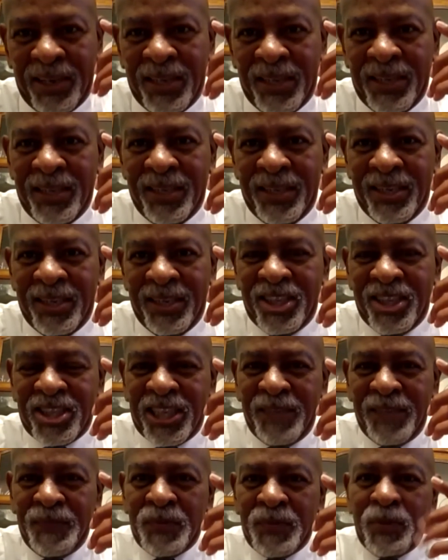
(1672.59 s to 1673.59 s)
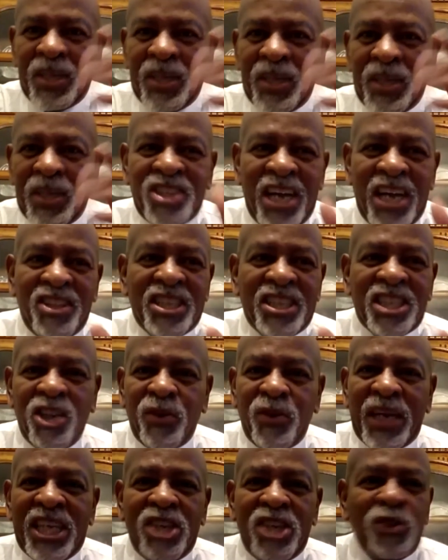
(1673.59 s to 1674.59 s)
You see, because now they said, okay,
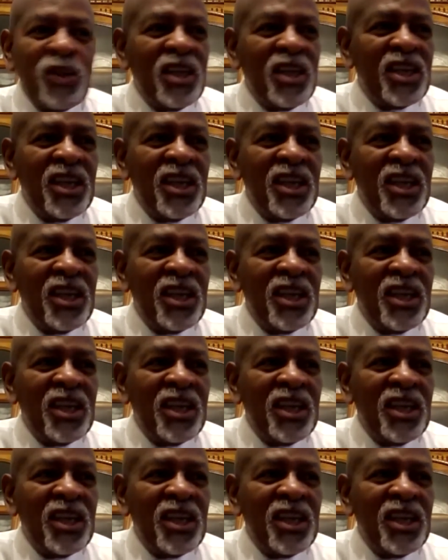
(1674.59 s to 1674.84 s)
you can